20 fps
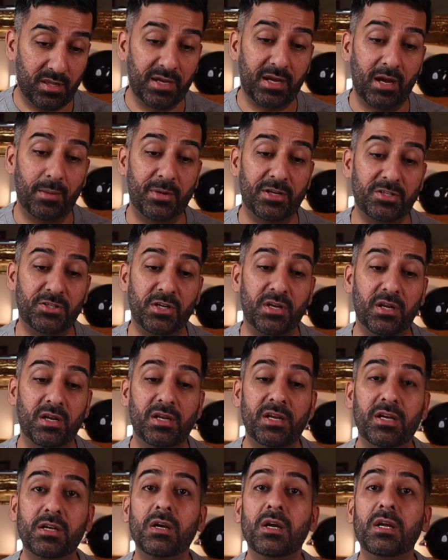thing I mentioned
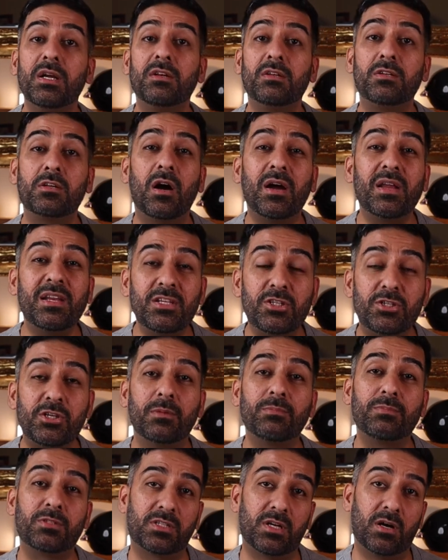earlier, tiny
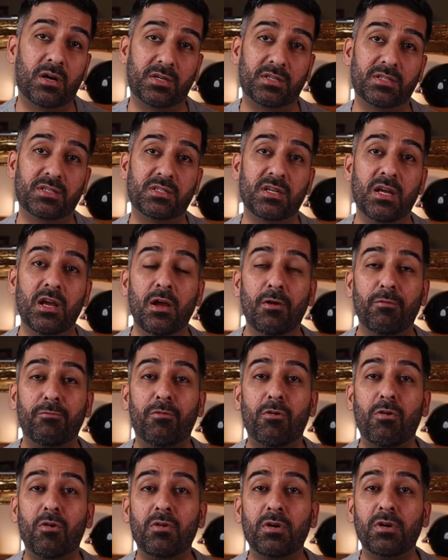jump starters
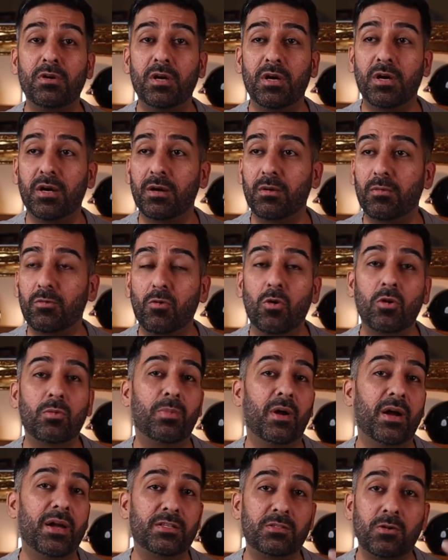for
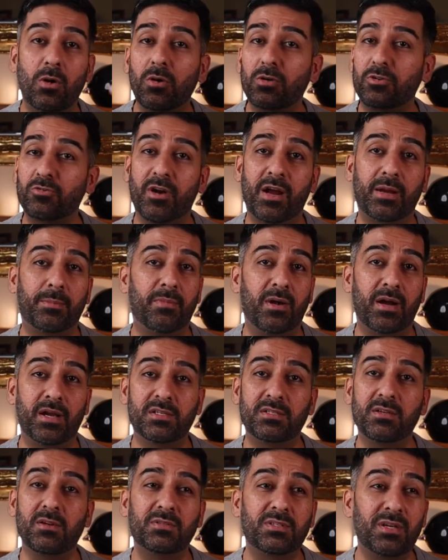road bikes or track bikes.